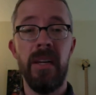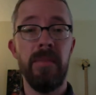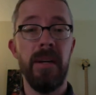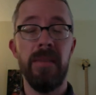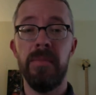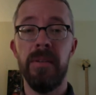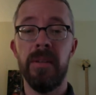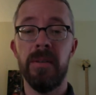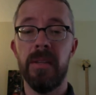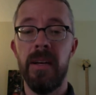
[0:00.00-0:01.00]
I'm not
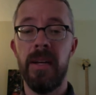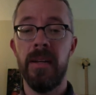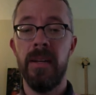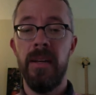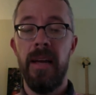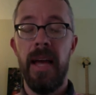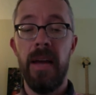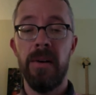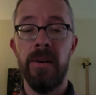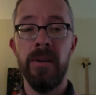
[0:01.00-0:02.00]
familiar with that at
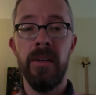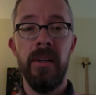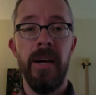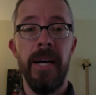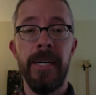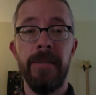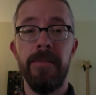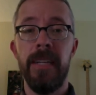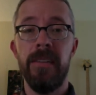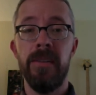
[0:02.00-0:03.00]
all. Um,
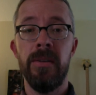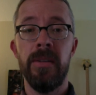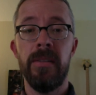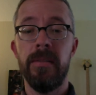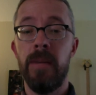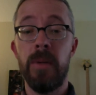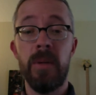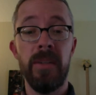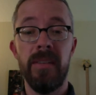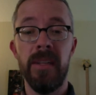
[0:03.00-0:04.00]
and so it's
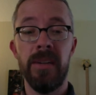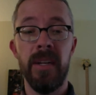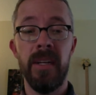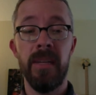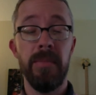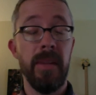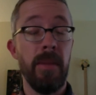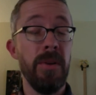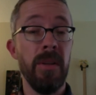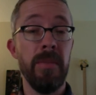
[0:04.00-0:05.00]
emergency learning. I'm, I'm,
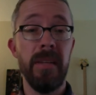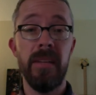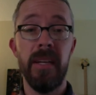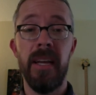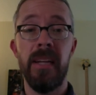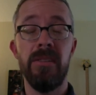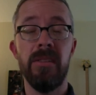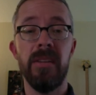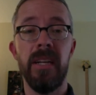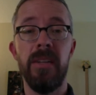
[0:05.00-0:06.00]
doing the best I can, just
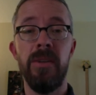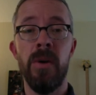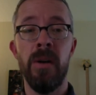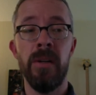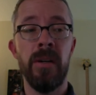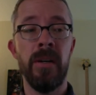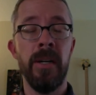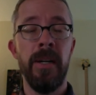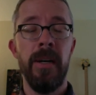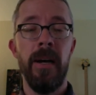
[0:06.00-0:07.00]
like you all are,
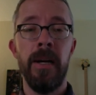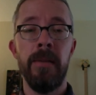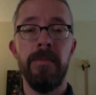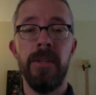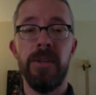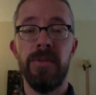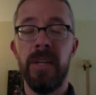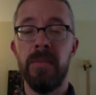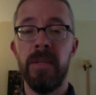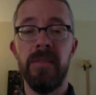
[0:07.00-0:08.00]
um, your
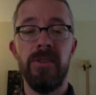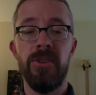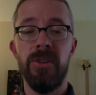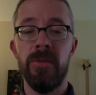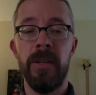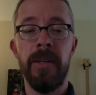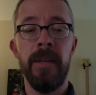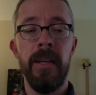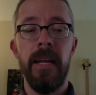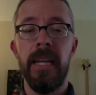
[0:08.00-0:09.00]
families, your children.
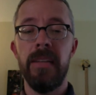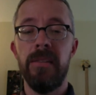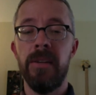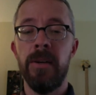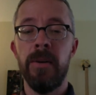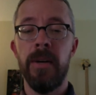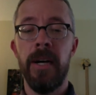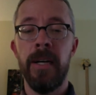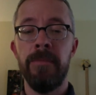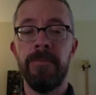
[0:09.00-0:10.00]
And so,
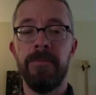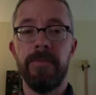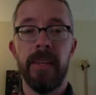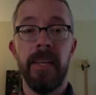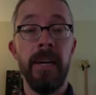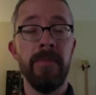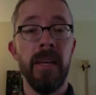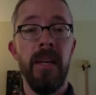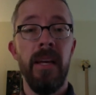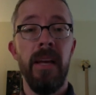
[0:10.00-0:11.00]
uh, yeah.
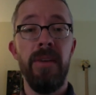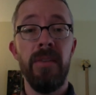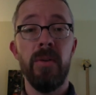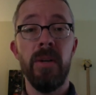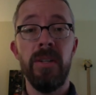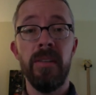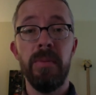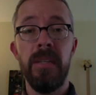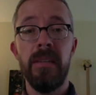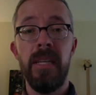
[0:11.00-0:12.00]
If you have any questions,
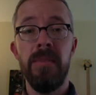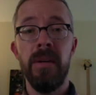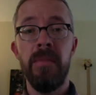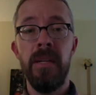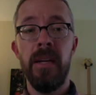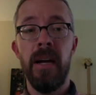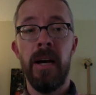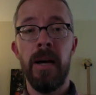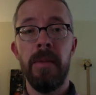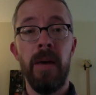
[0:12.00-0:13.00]
please email me.
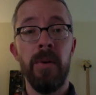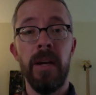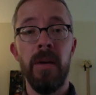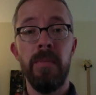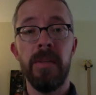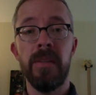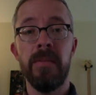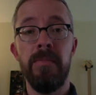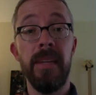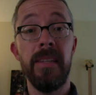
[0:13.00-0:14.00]
Um, I want to help as
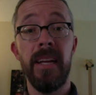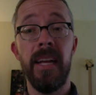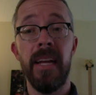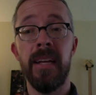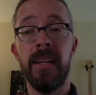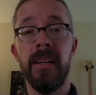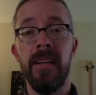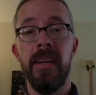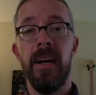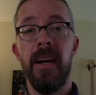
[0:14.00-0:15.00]
best I can.
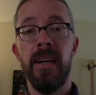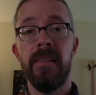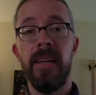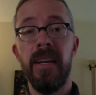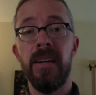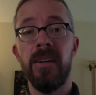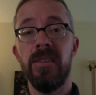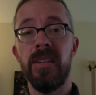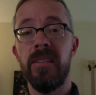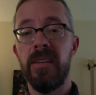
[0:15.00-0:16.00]
Uh, take care.
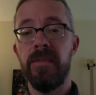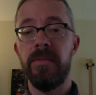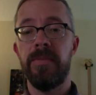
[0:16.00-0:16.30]
Stay safe.